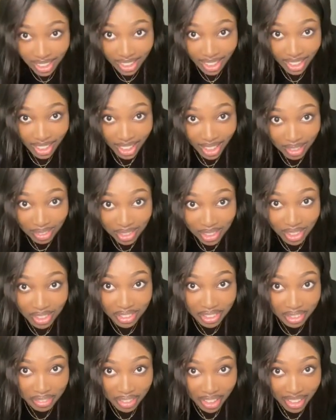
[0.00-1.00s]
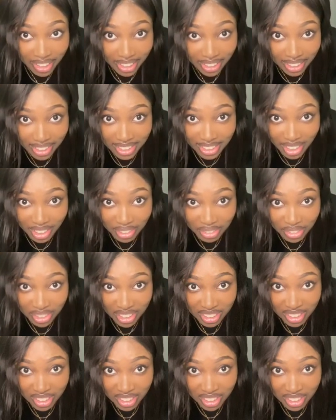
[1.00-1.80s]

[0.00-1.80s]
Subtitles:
I'm sorry wearing this outfit,